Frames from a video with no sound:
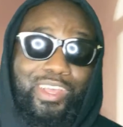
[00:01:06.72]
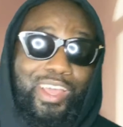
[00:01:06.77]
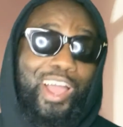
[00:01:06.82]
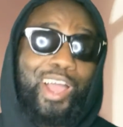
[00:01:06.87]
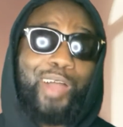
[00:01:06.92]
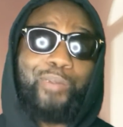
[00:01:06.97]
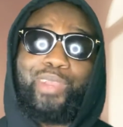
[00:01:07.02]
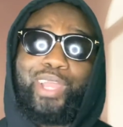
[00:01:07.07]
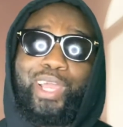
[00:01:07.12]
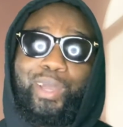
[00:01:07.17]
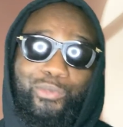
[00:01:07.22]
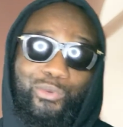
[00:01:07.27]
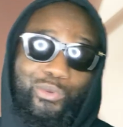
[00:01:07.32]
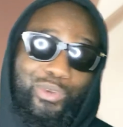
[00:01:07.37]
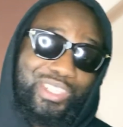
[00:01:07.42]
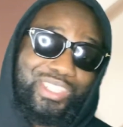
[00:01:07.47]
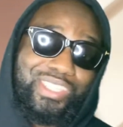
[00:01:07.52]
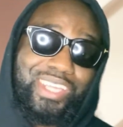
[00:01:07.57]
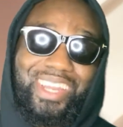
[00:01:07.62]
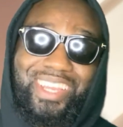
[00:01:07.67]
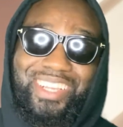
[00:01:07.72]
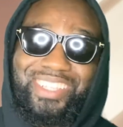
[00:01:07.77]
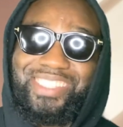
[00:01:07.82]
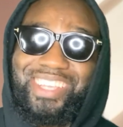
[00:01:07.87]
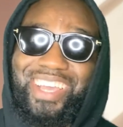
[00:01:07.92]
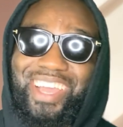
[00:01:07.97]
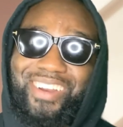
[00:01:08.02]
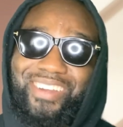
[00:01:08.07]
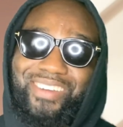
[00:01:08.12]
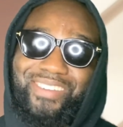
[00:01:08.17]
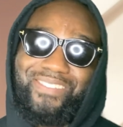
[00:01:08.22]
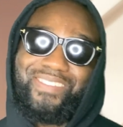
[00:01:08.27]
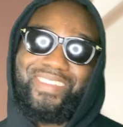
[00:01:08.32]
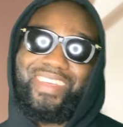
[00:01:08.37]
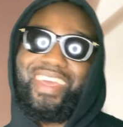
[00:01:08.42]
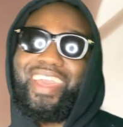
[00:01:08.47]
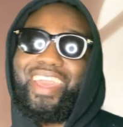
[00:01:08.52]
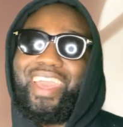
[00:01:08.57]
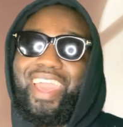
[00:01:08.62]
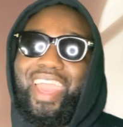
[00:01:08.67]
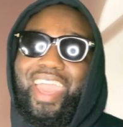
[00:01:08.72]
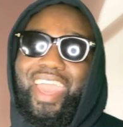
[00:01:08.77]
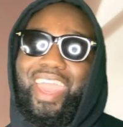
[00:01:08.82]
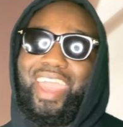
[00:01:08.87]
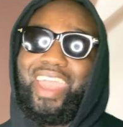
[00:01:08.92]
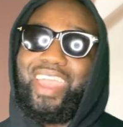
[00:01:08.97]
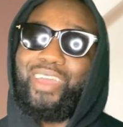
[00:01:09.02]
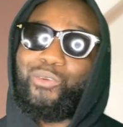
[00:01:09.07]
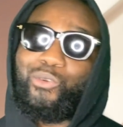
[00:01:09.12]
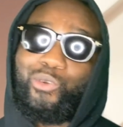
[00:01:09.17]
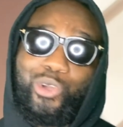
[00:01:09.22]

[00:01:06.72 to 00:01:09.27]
I'm Lamb, the Real Estate Insider, and